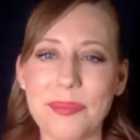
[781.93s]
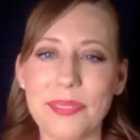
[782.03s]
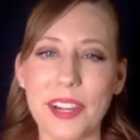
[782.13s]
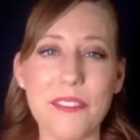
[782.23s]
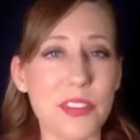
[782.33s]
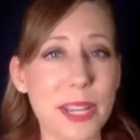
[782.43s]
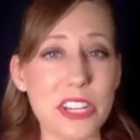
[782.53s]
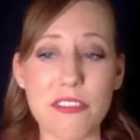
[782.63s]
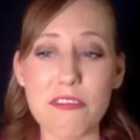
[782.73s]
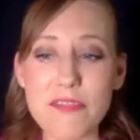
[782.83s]

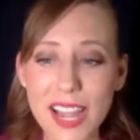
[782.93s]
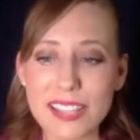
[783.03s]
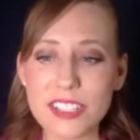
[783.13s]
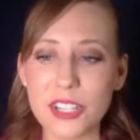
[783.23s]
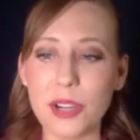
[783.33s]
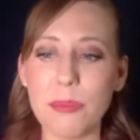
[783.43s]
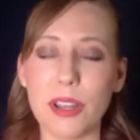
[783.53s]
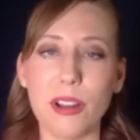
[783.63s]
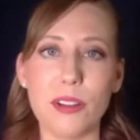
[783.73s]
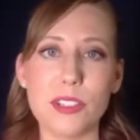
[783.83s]
information faster,
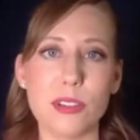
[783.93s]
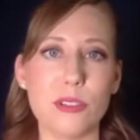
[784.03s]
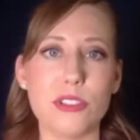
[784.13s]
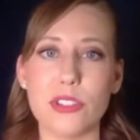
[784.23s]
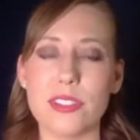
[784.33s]
but also it